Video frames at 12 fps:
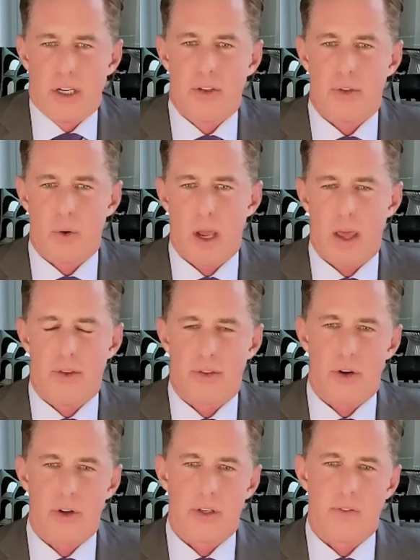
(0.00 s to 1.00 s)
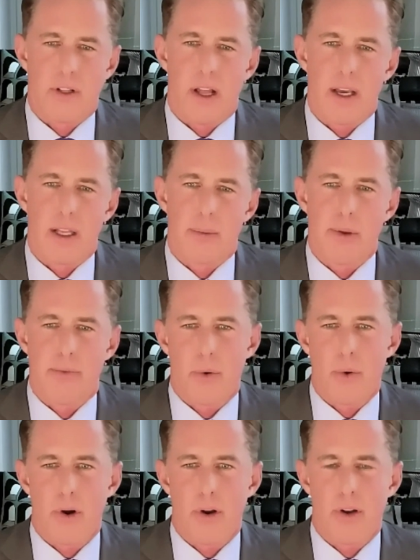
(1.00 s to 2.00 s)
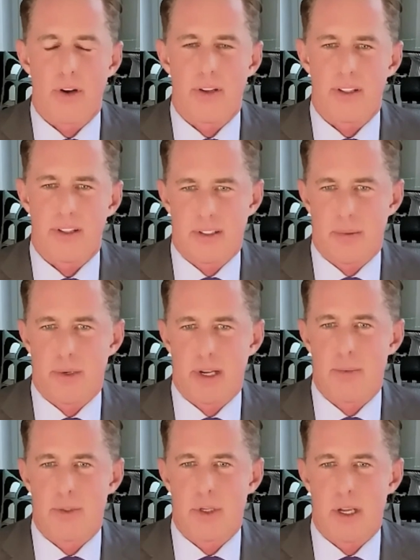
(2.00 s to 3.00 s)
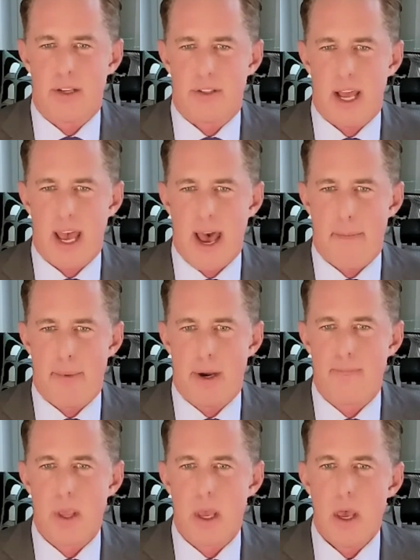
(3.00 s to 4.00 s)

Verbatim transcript: is okay, the stars have aligned before, and sometimes it doesn't happen.